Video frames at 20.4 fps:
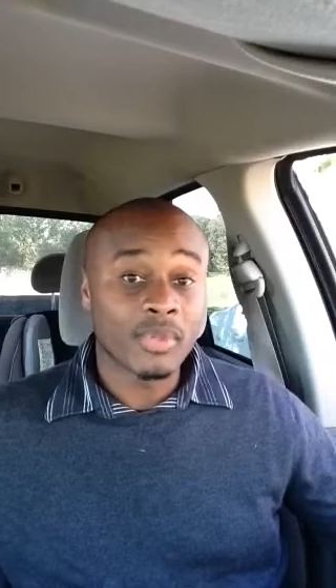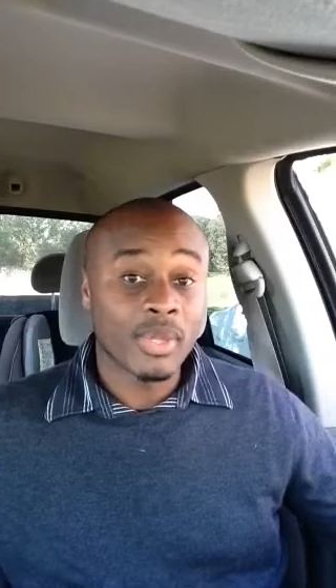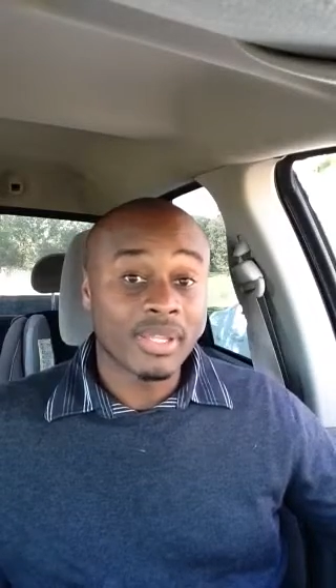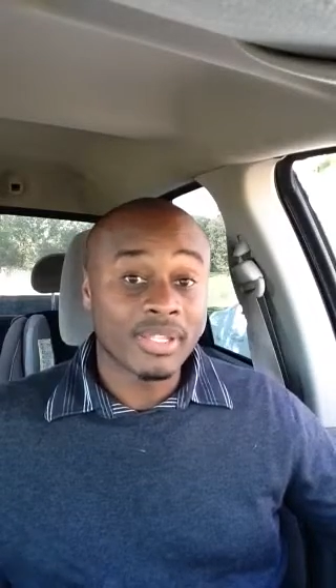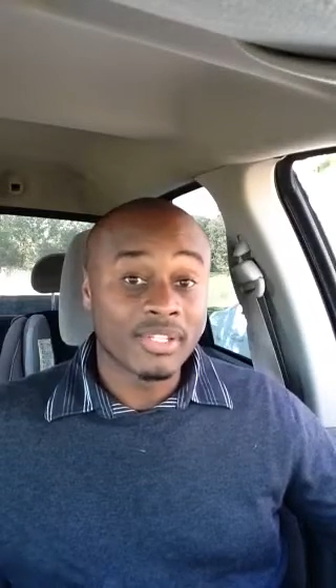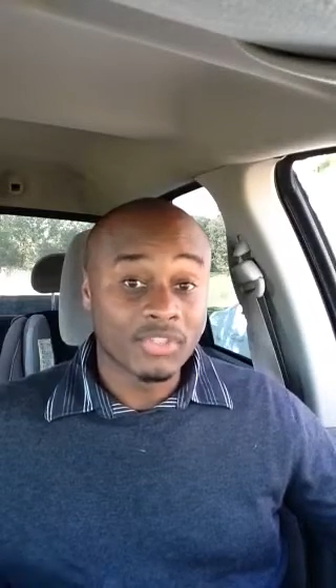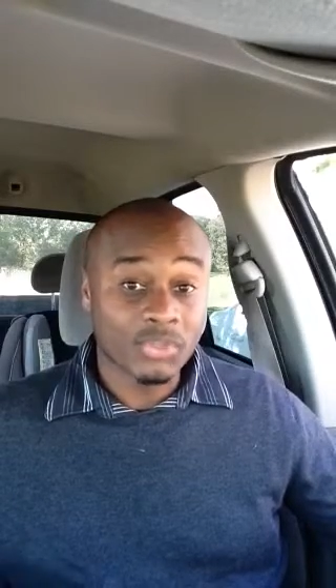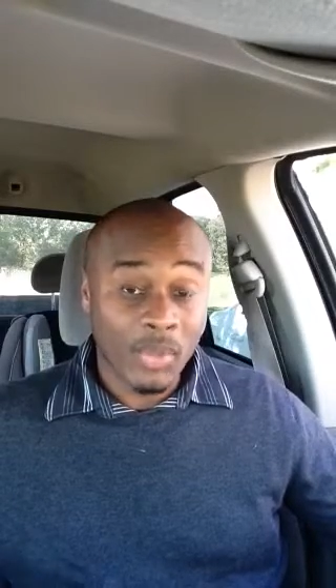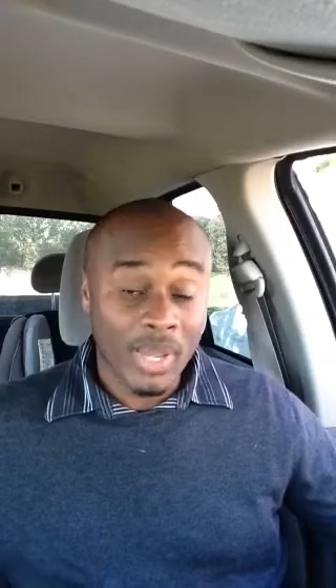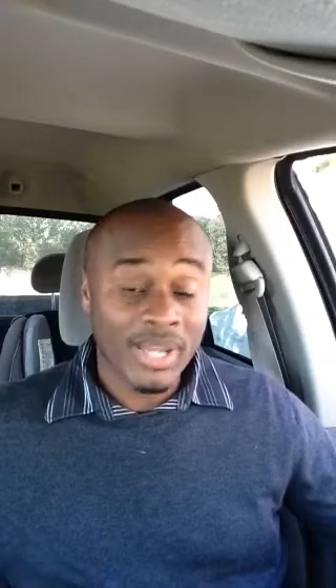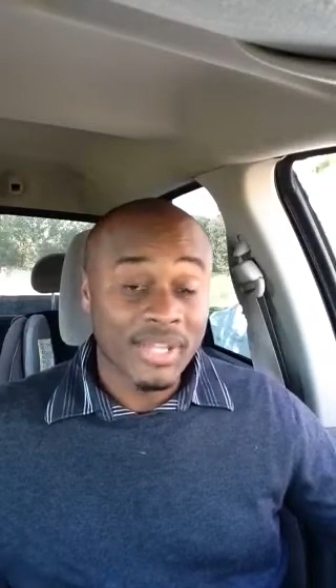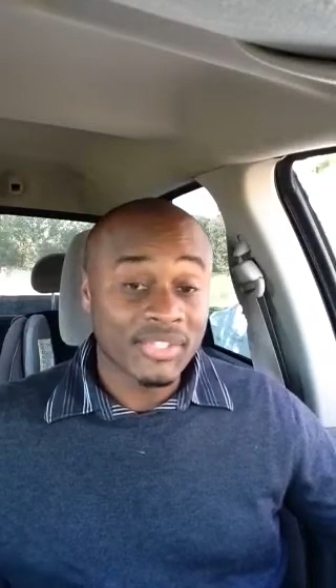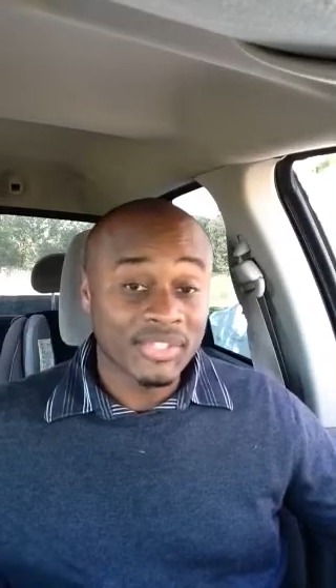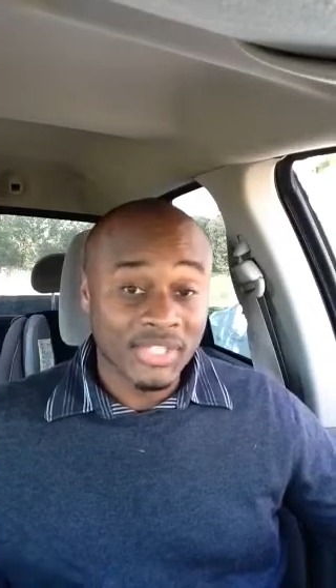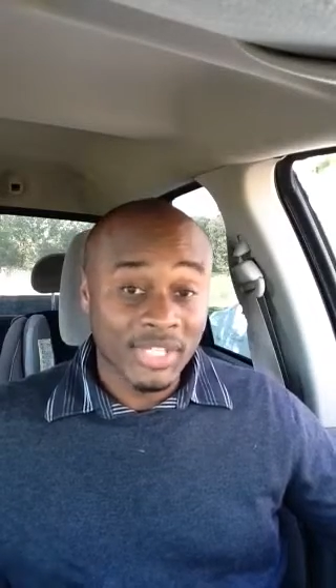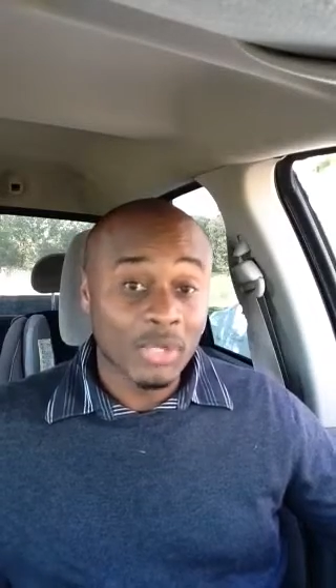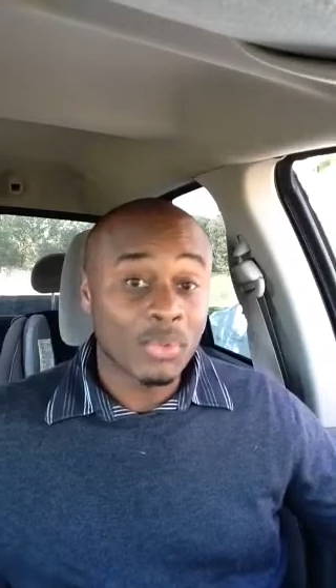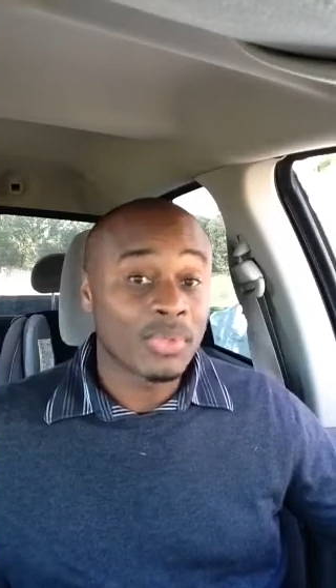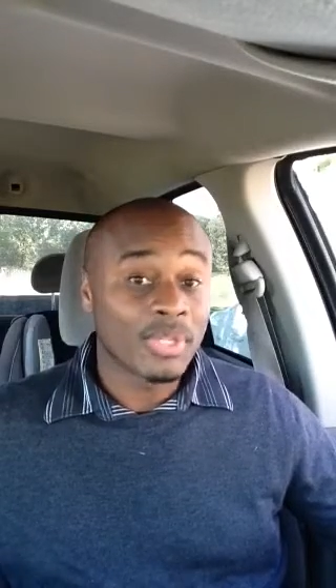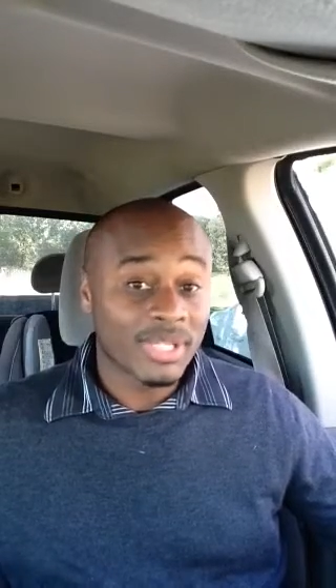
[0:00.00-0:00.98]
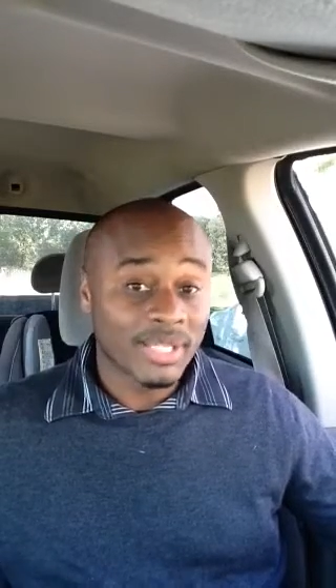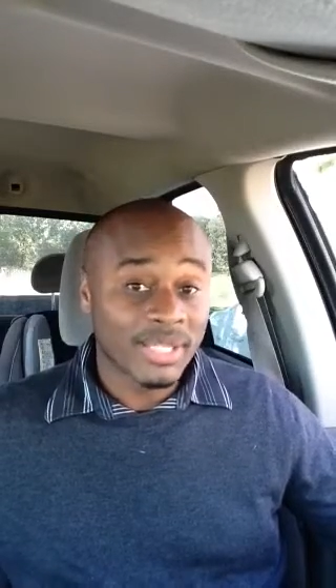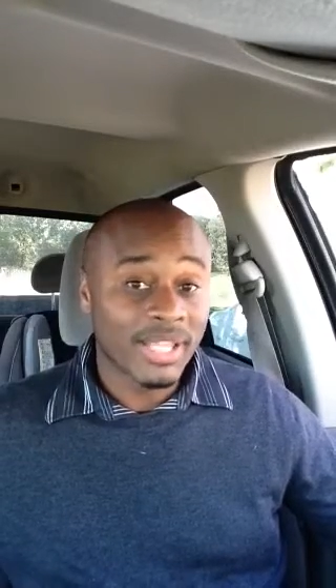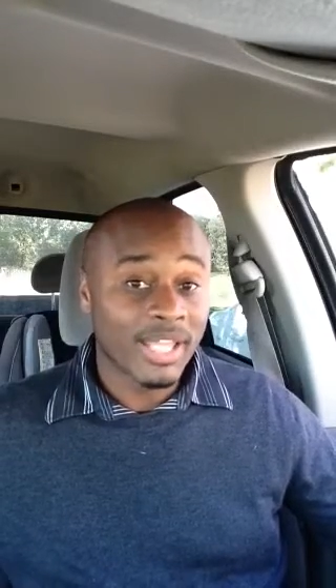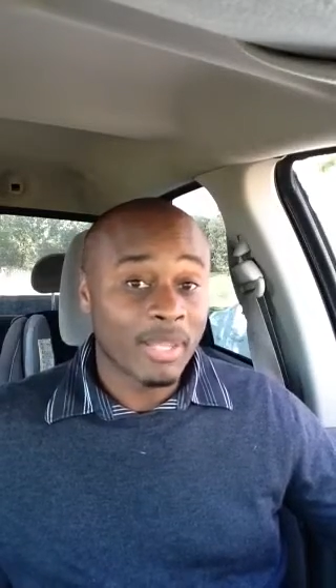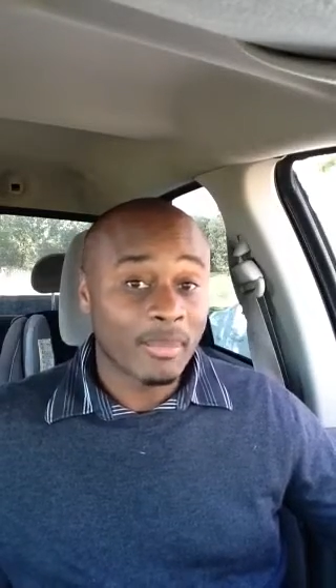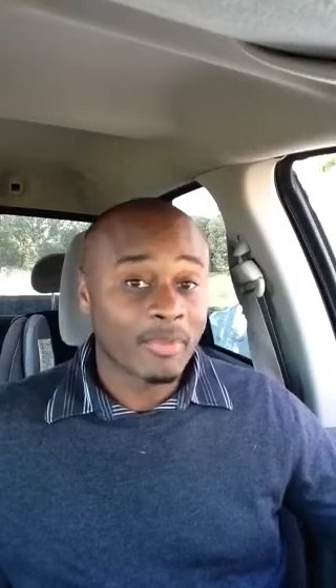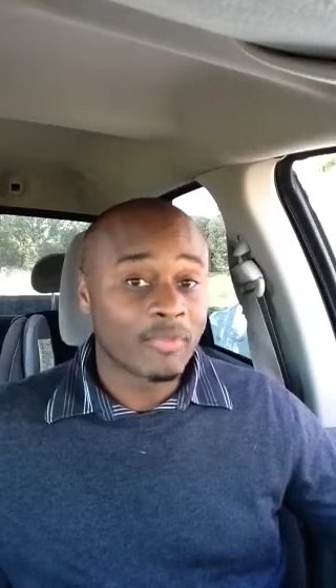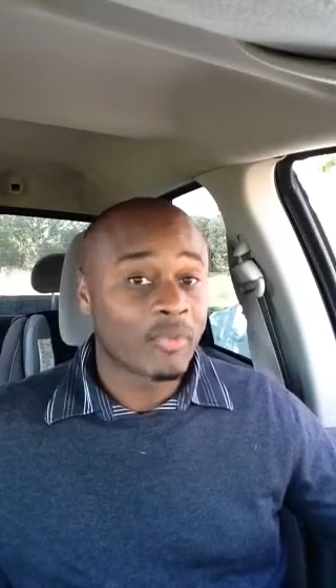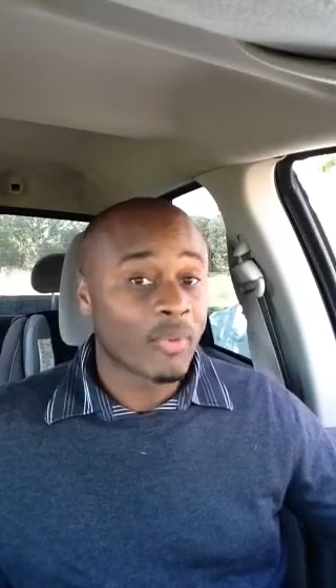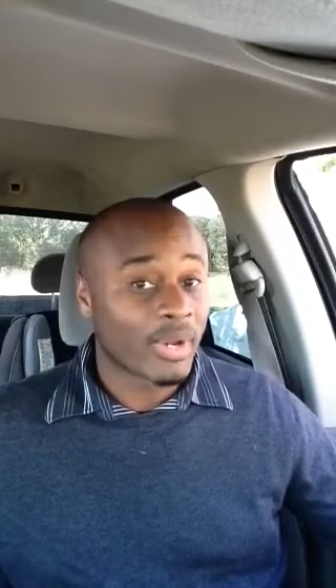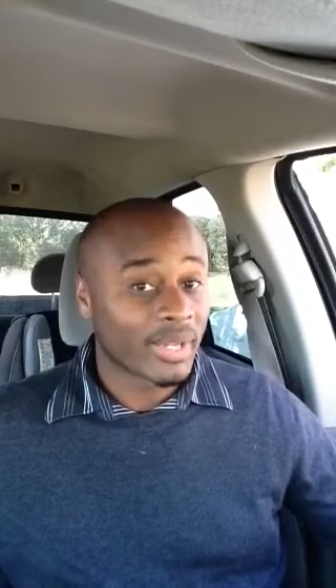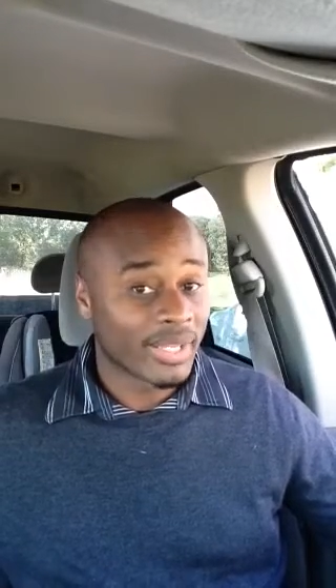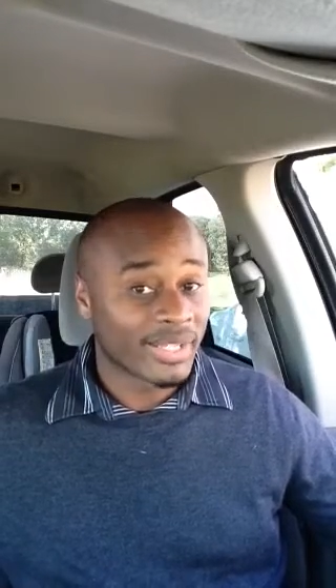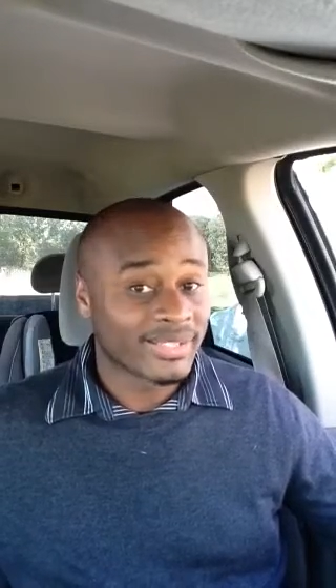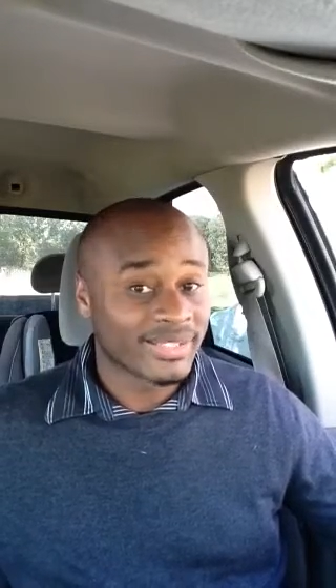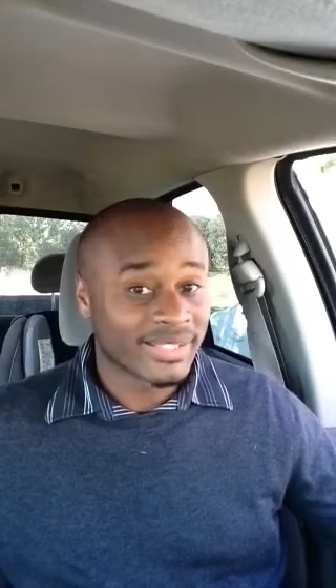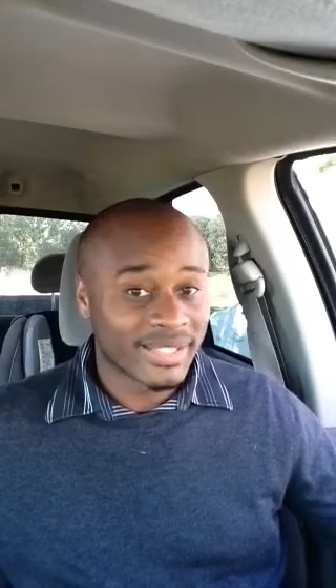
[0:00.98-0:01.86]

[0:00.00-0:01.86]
so I can try to settle the claim before I get